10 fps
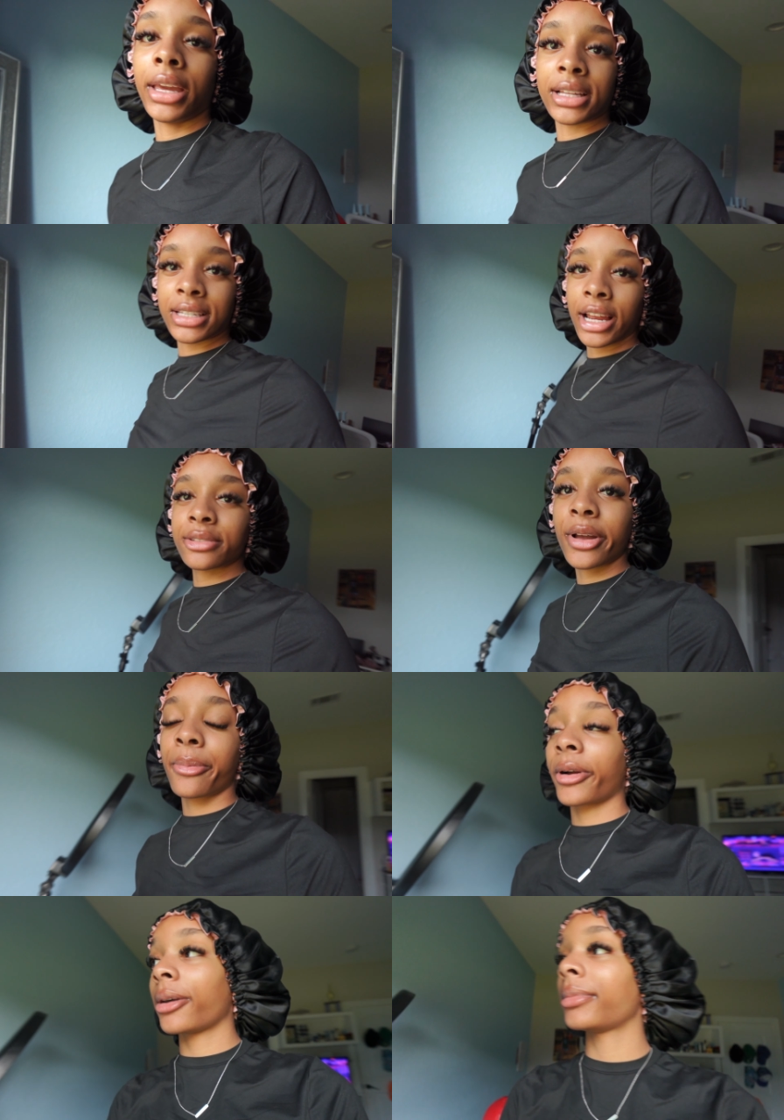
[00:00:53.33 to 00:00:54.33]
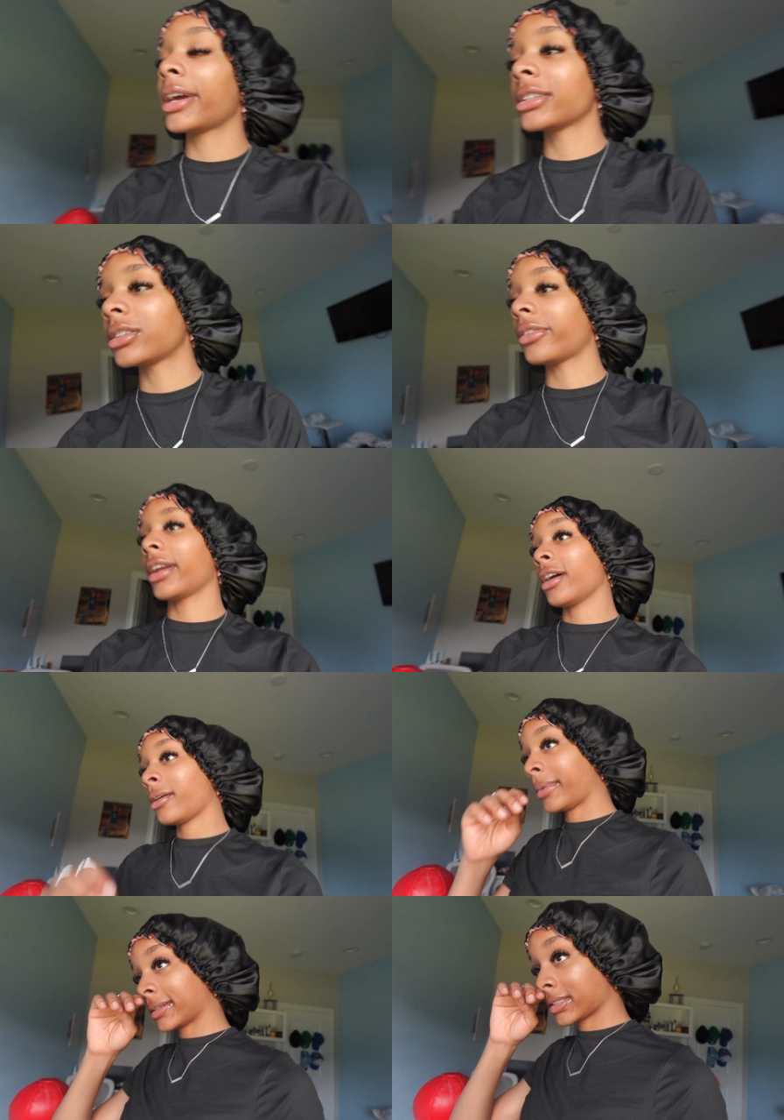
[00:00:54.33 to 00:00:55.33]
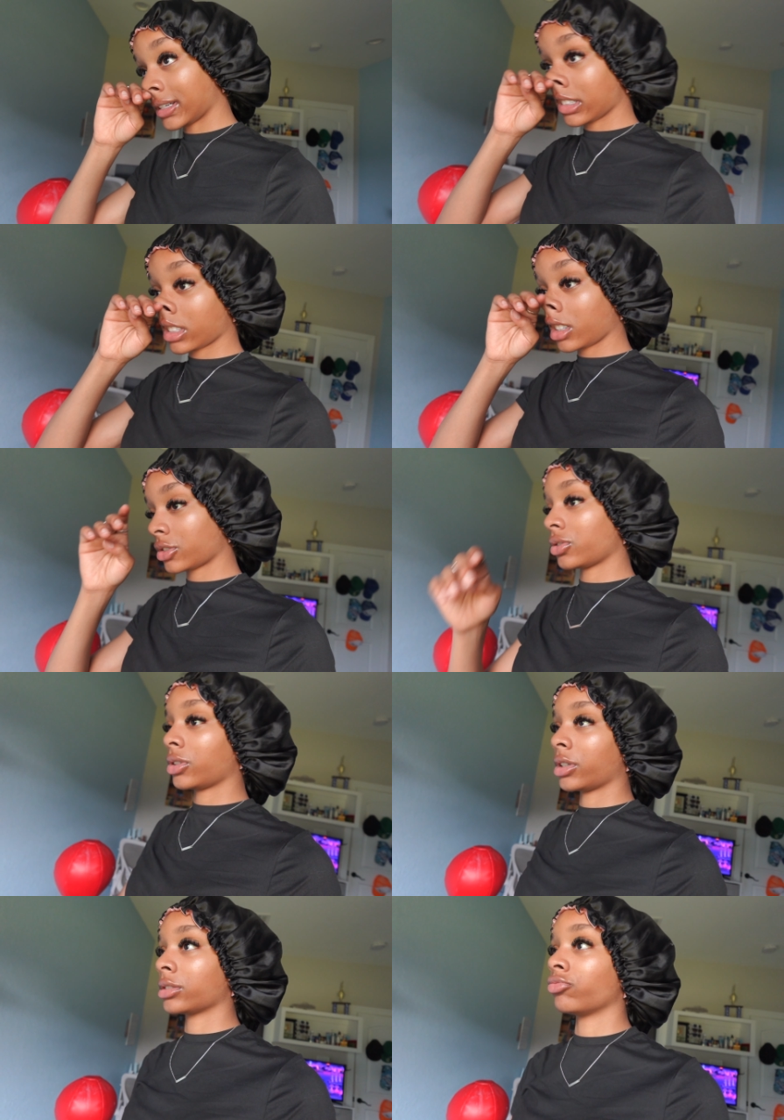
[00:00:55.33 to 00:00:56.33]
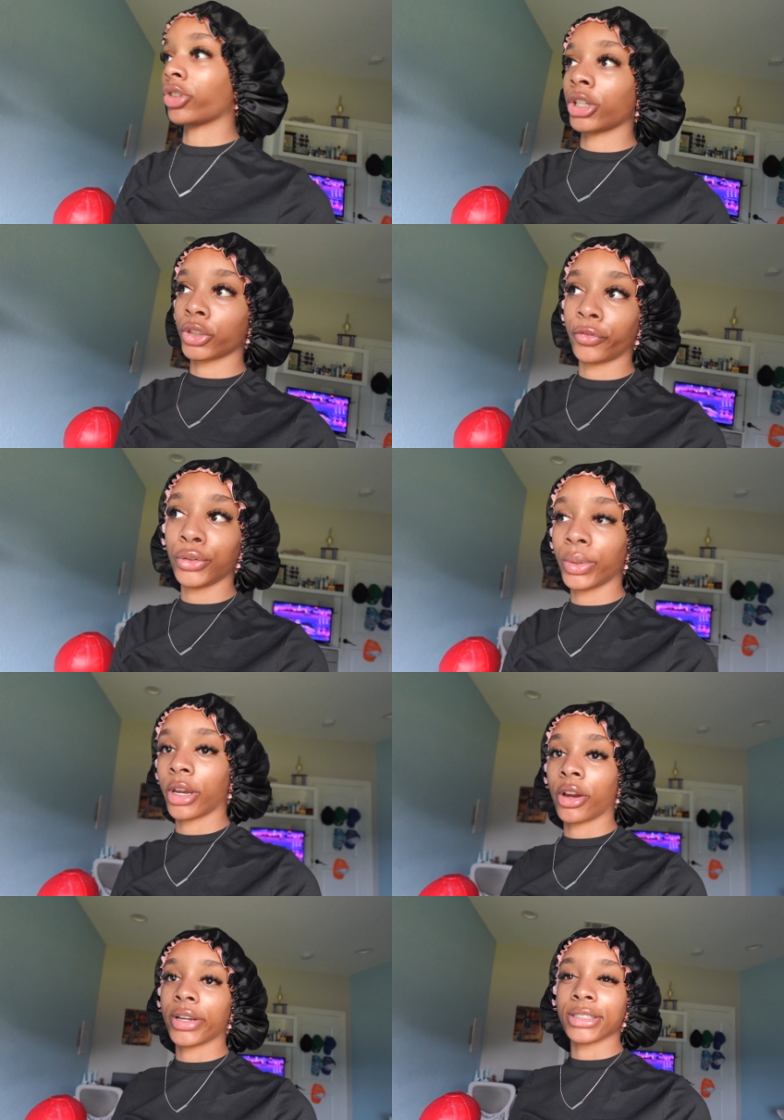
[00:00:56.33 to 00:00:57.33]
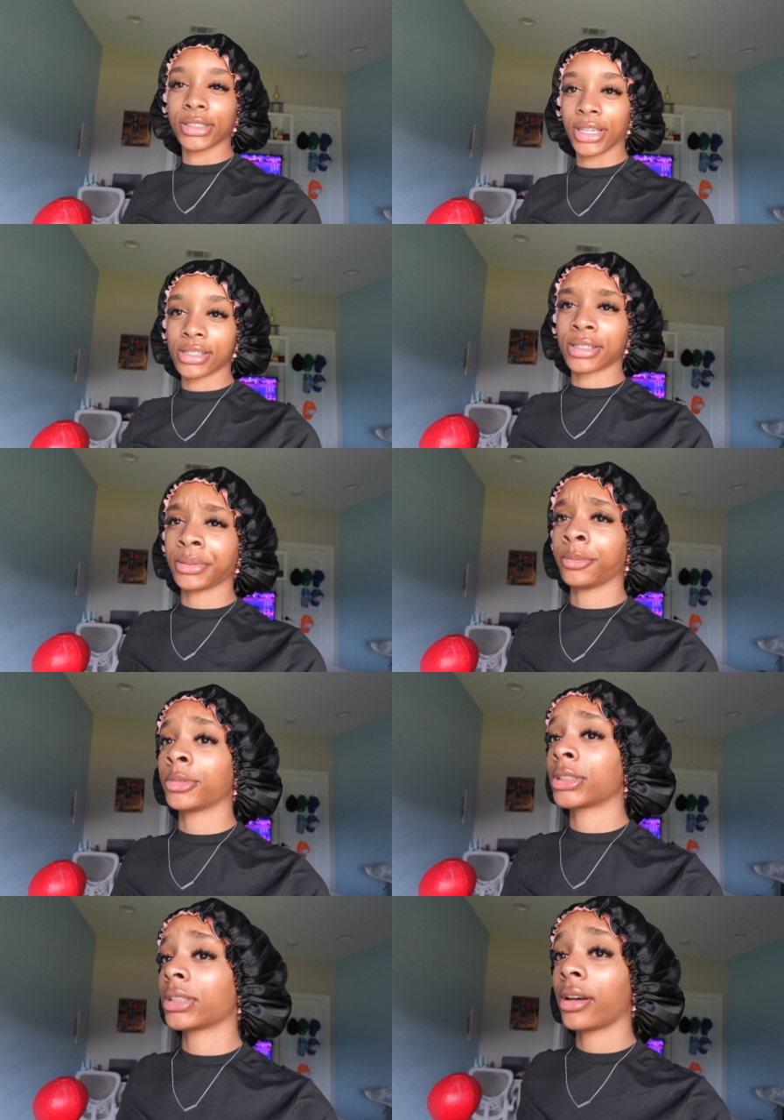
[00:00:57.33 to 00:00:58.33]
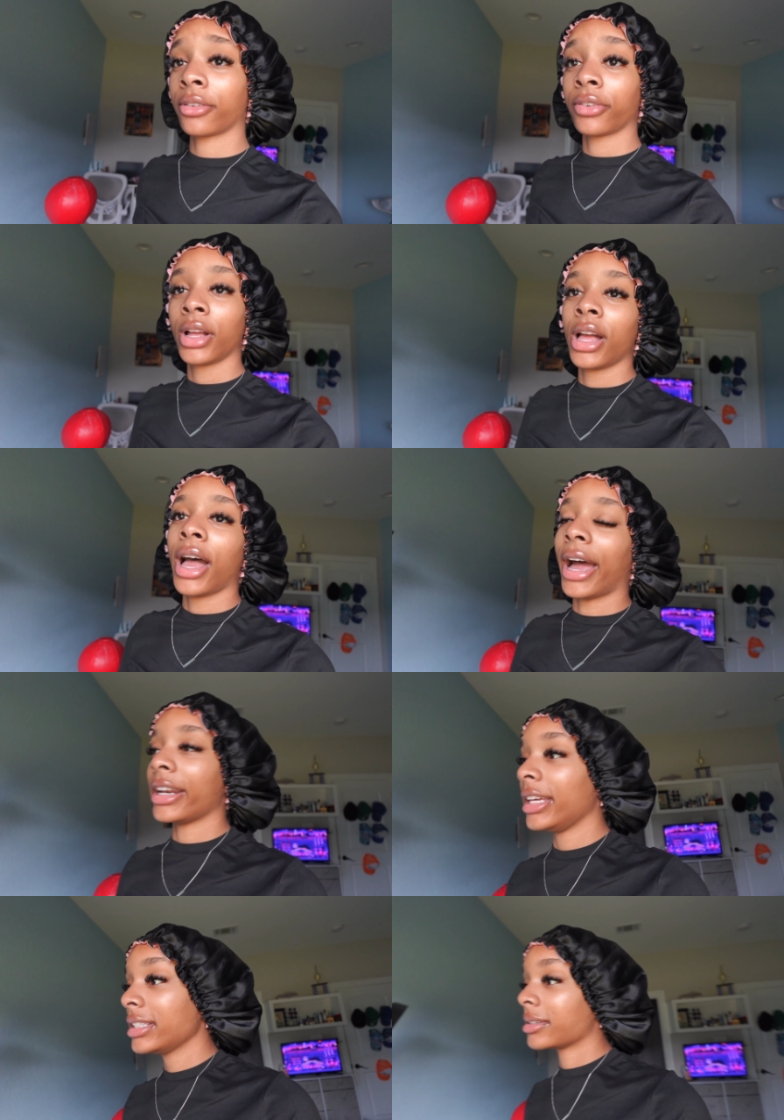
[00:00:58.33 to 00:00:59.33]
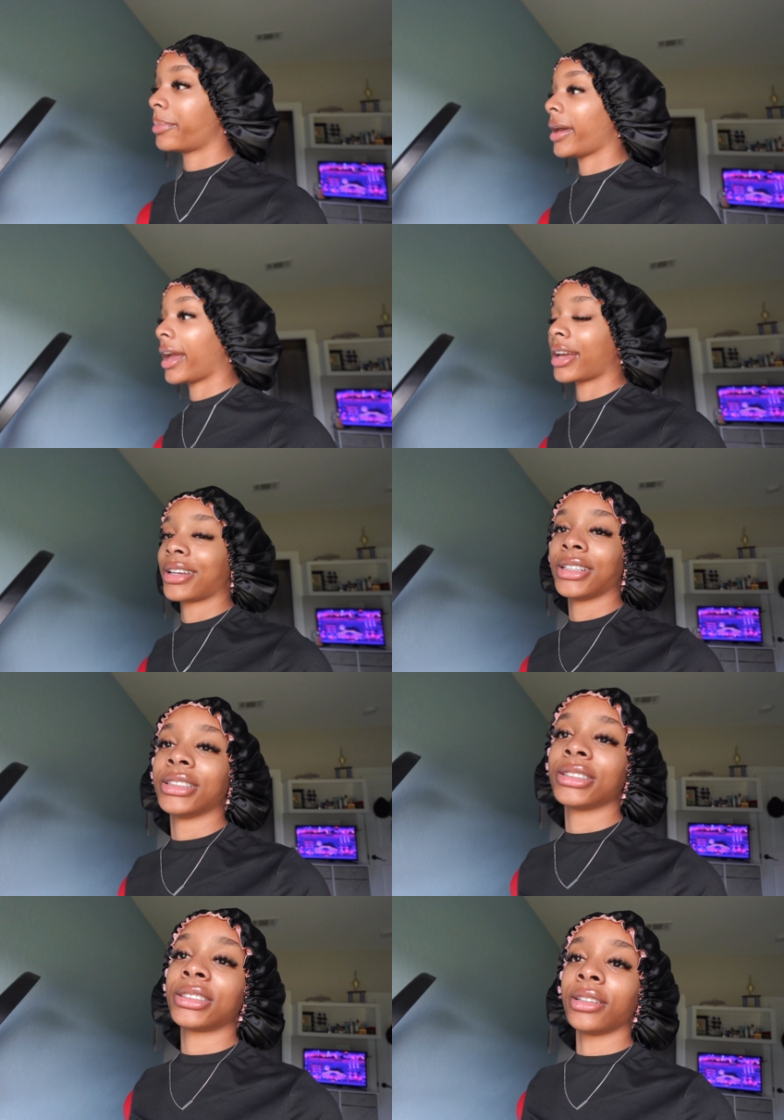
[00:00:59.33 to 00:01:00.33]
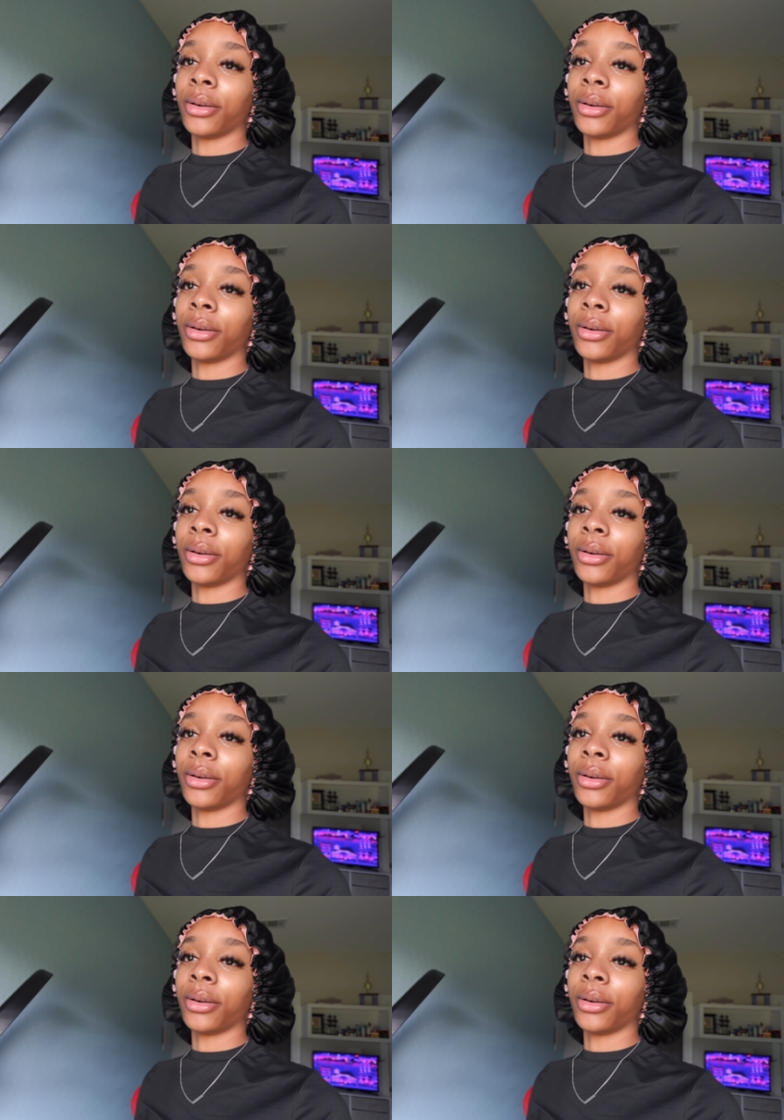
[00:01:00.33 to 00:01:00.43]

Yeah, today's my prom day, so right now I'm about to go to the store and run a few errands, get some stuff I need to pack because